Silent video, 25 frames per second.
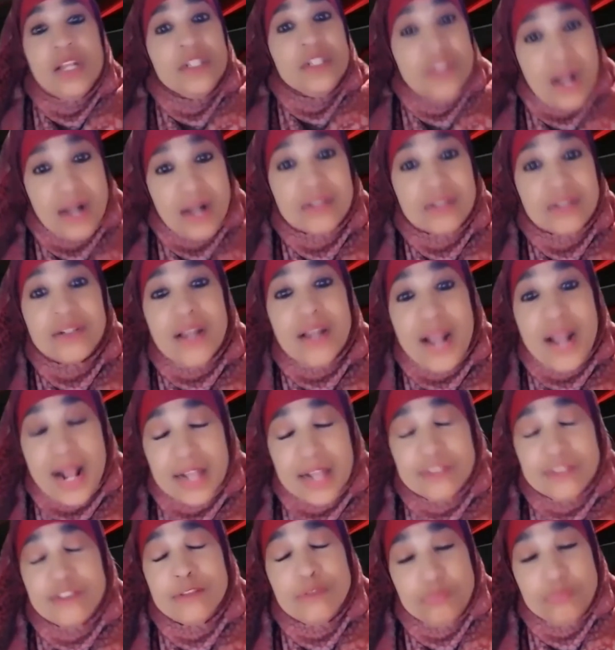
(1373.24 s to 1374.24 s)
Dr.
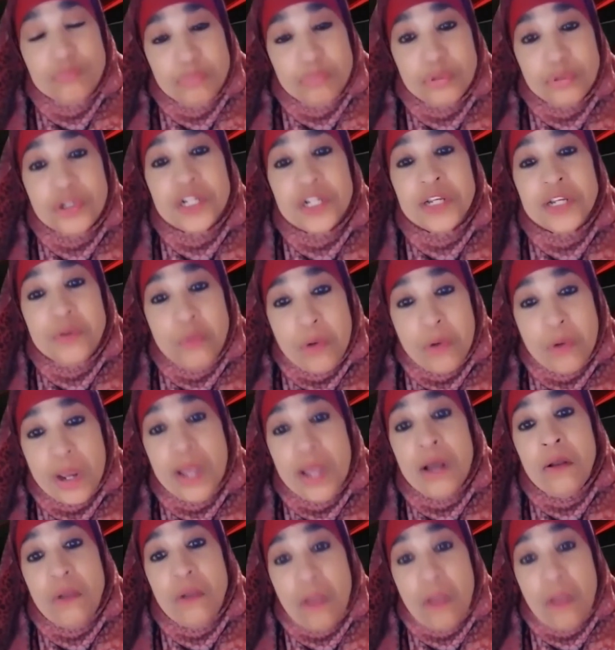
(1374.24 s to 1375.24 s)
Asim's pretty
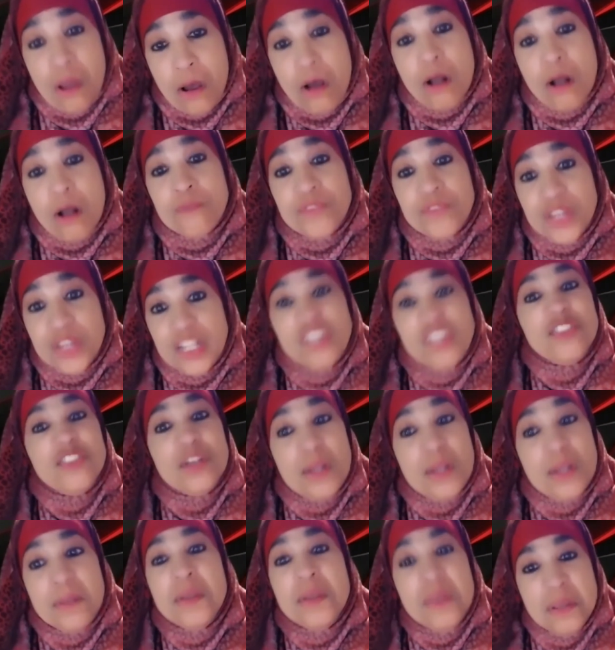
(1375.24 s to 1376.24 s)
well off. He's
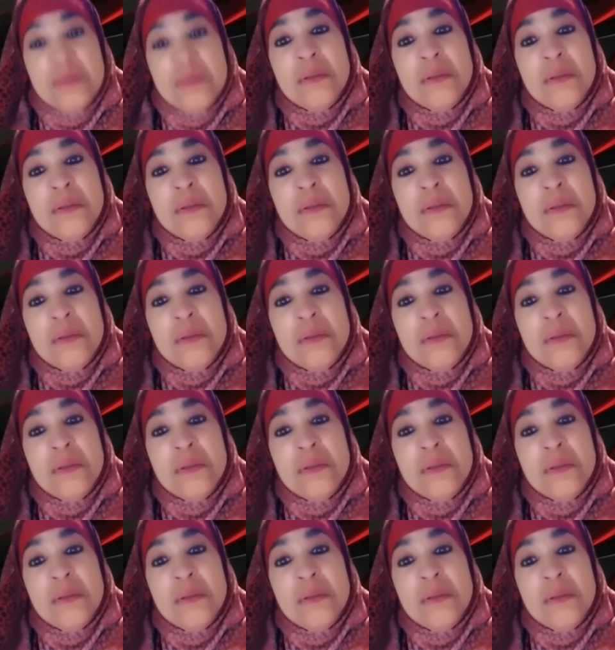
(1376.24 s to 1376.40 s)
a